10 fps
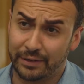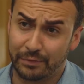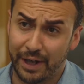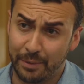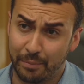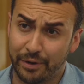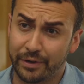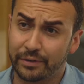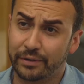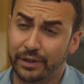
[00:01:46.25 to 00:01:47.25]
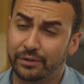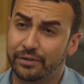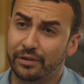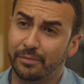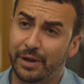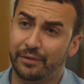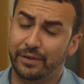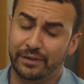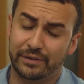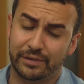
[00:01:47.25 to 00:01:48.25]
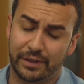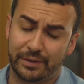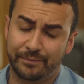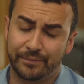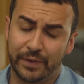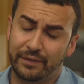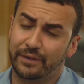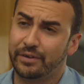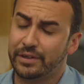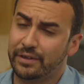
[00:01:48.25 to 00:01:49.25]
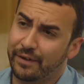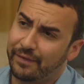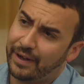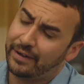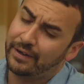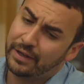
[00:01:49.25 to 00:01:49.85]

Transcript: that important in controlling macrophage um, infiltration in the fat.